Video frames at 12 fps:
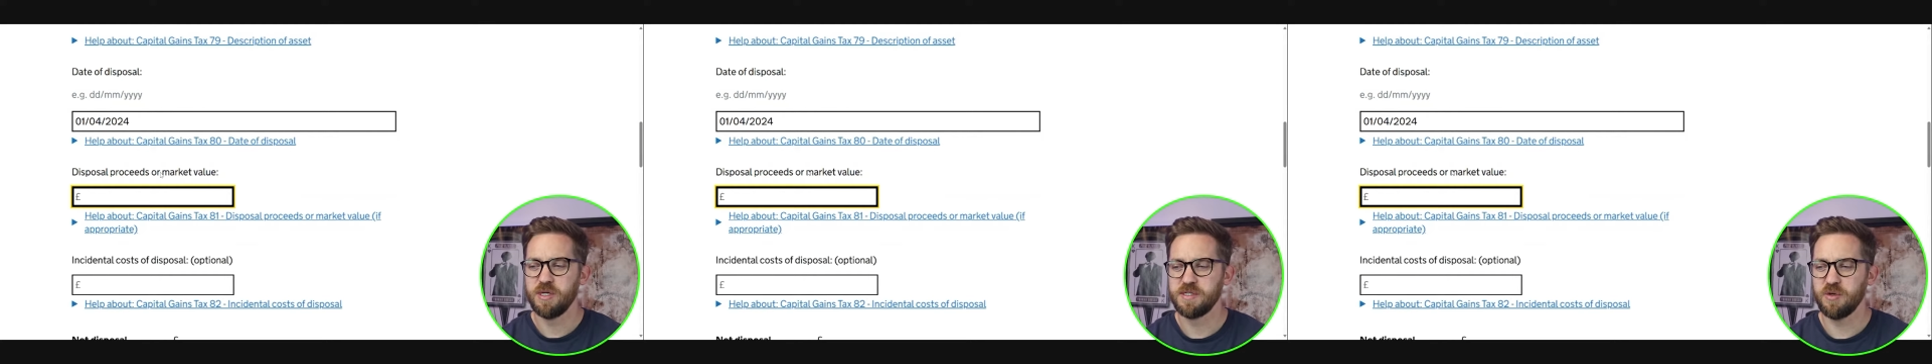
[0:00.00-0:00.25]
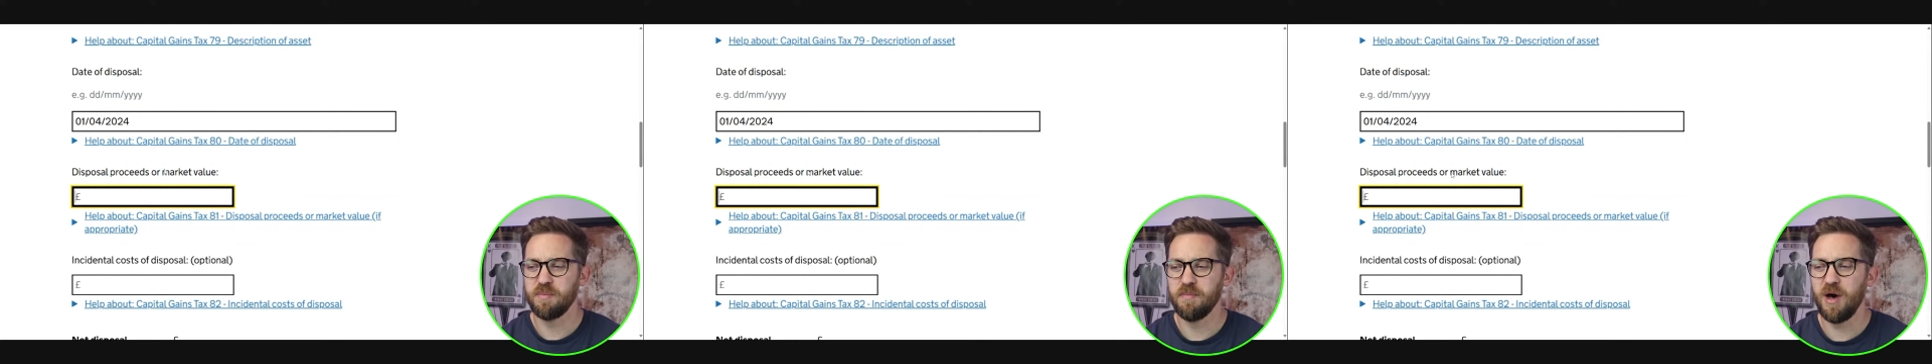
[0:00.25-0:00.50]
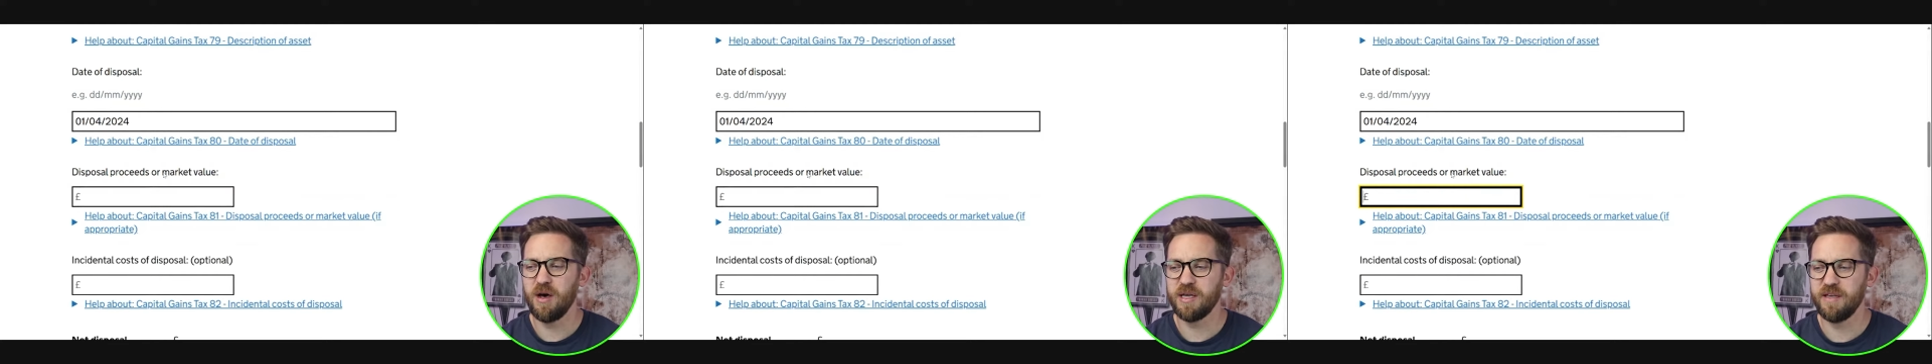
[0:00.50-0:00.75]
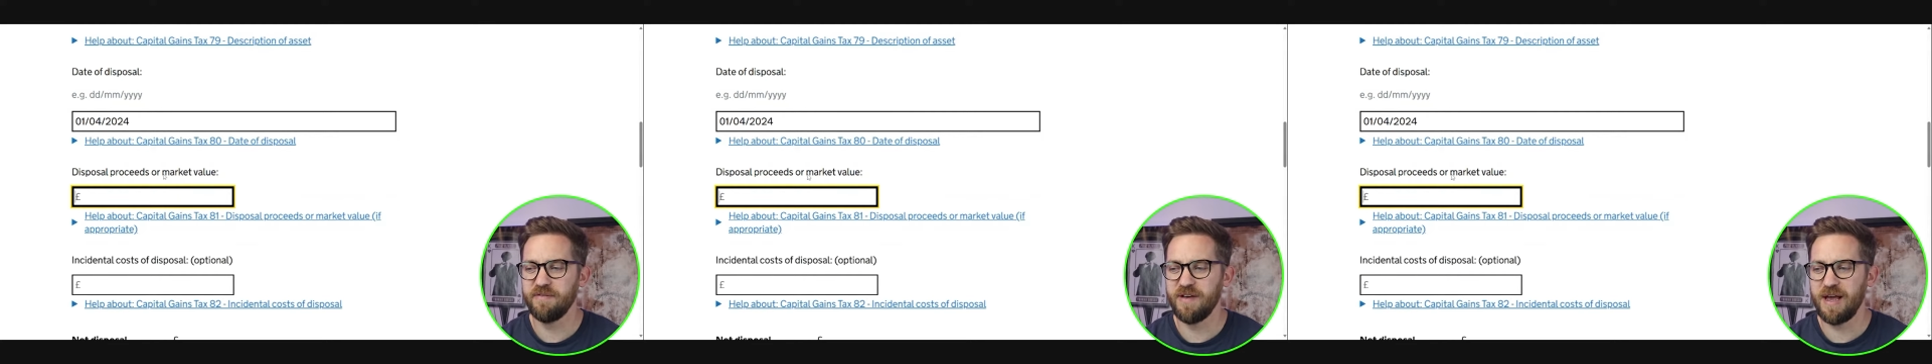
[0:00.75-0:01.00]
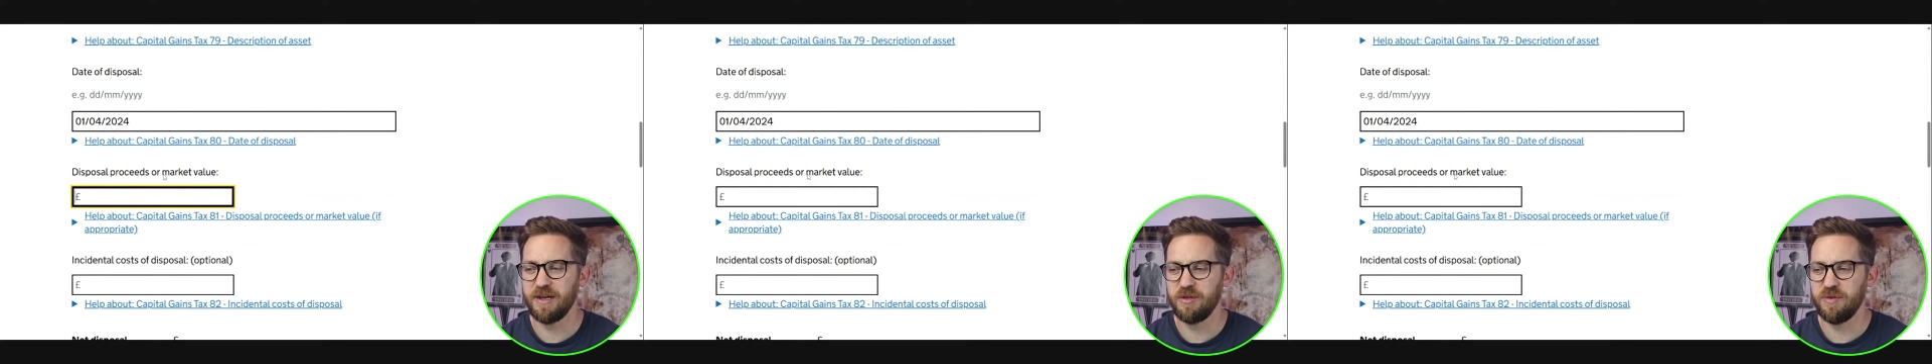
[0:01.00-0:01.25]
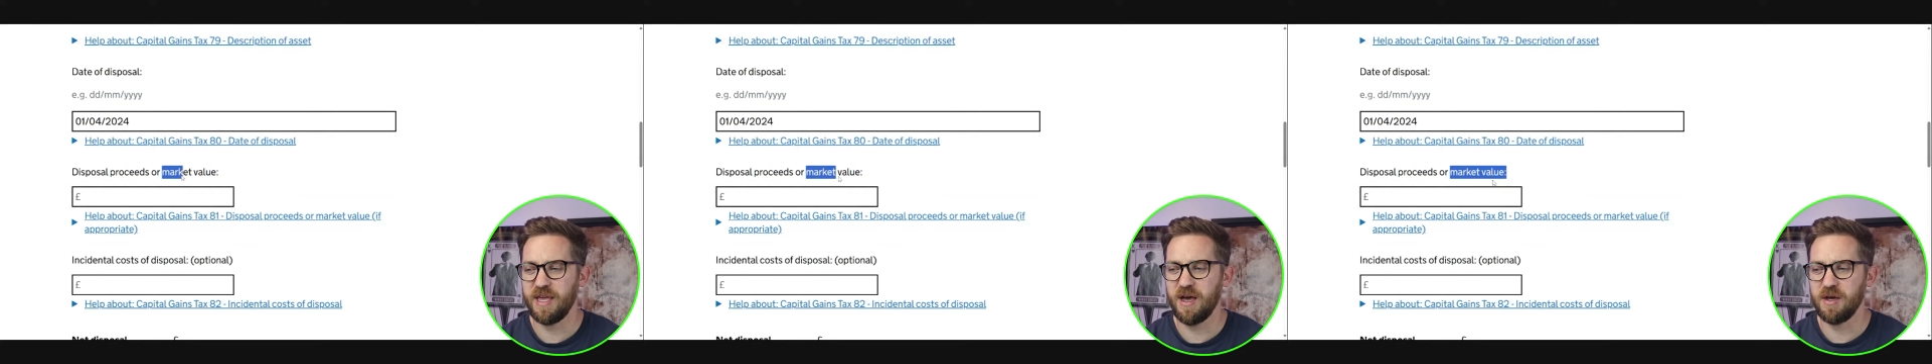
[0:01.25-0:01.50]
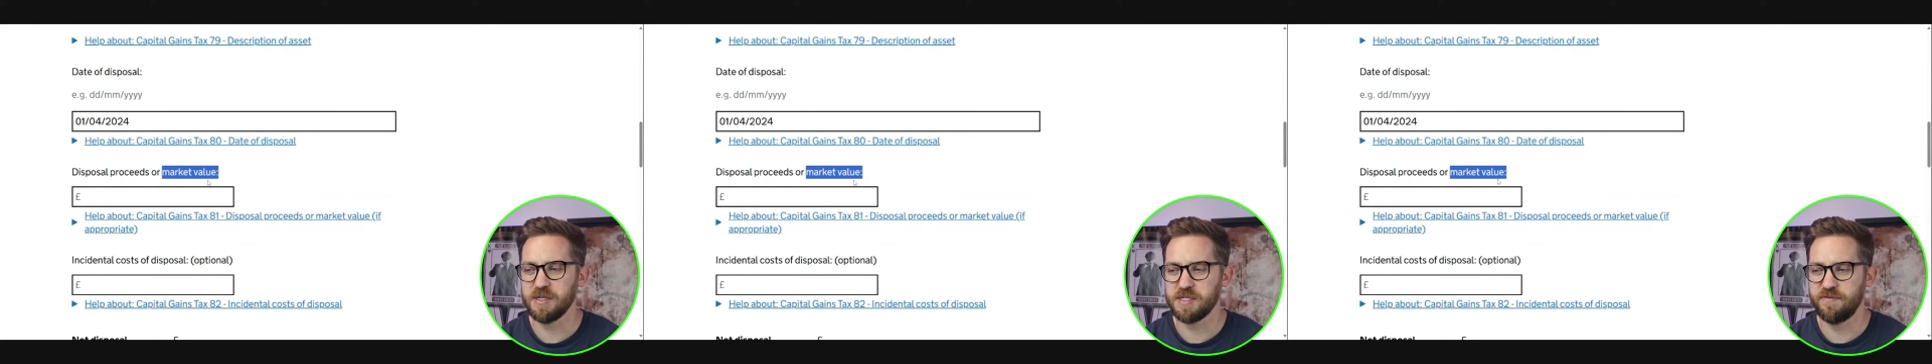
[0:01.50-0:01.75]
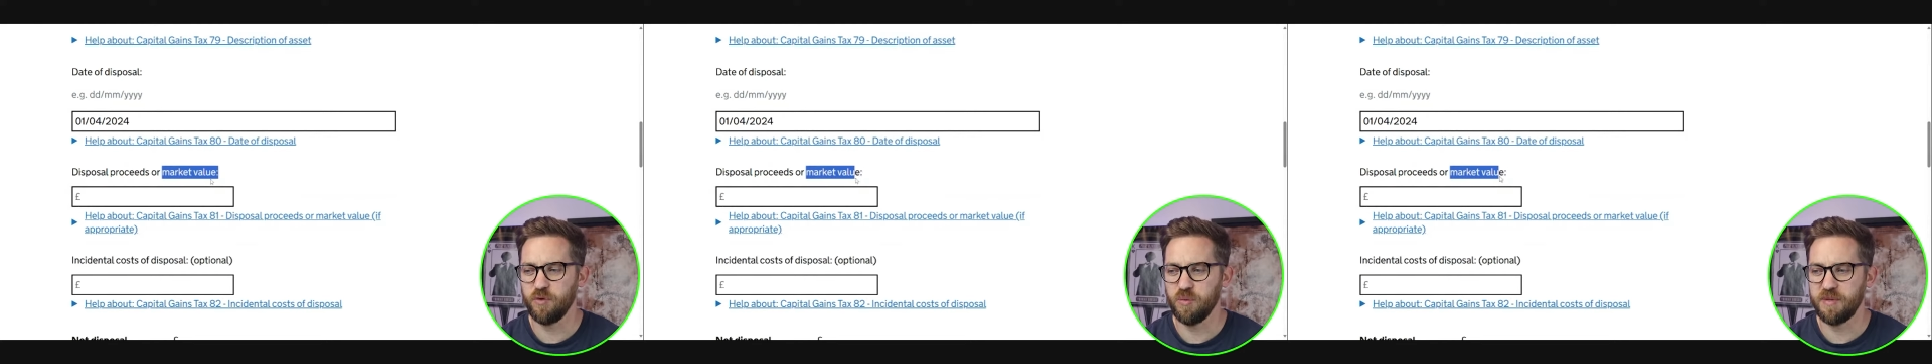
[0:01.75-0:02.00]
So market value they
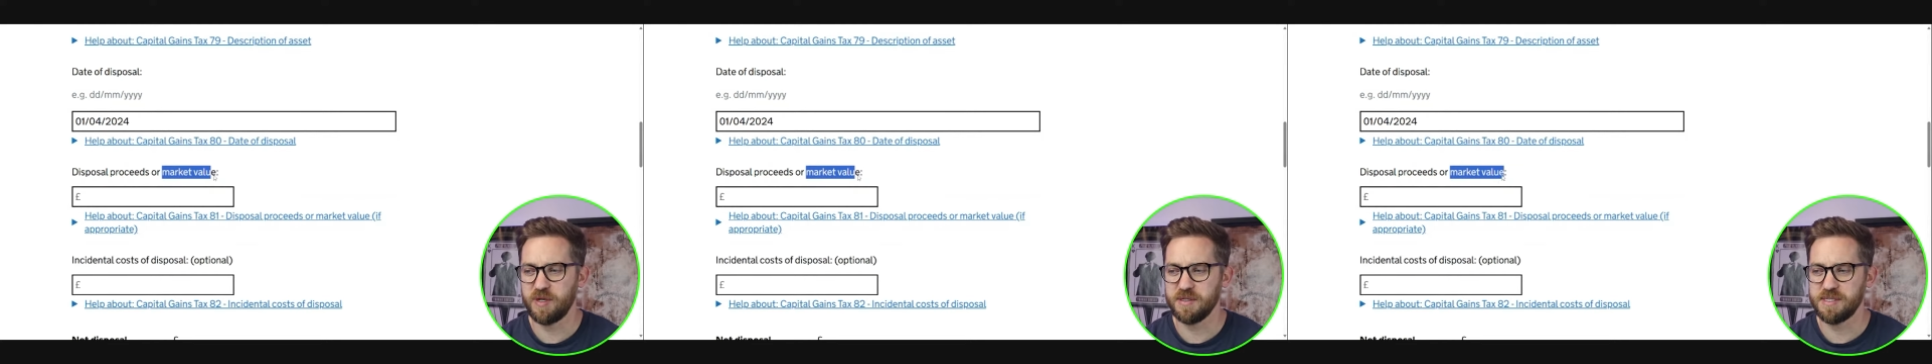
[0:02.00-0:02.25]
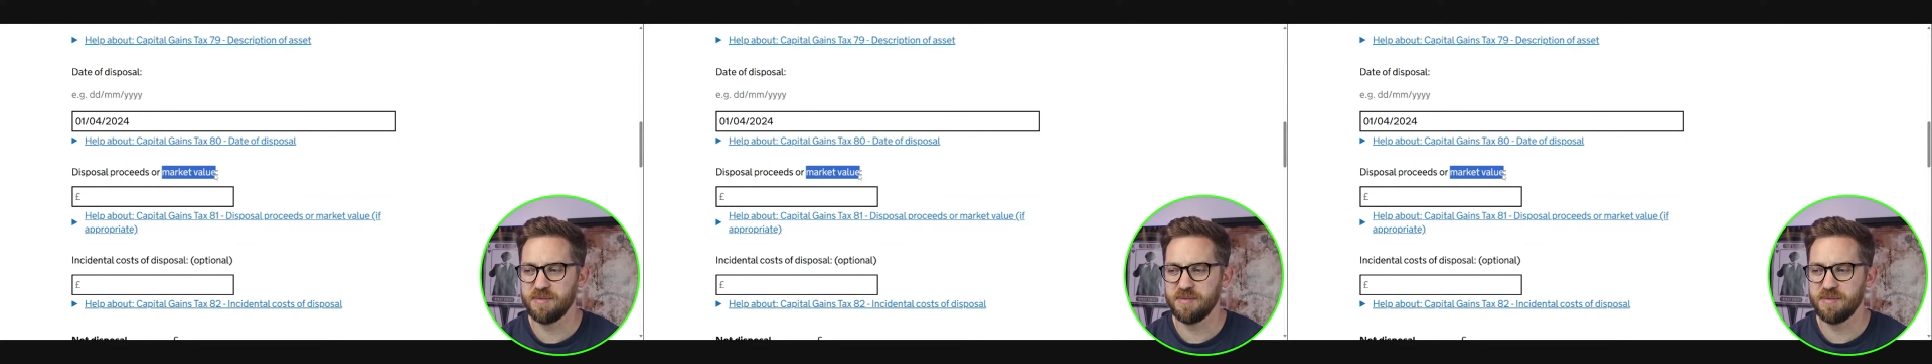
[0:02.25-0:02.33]
ask for because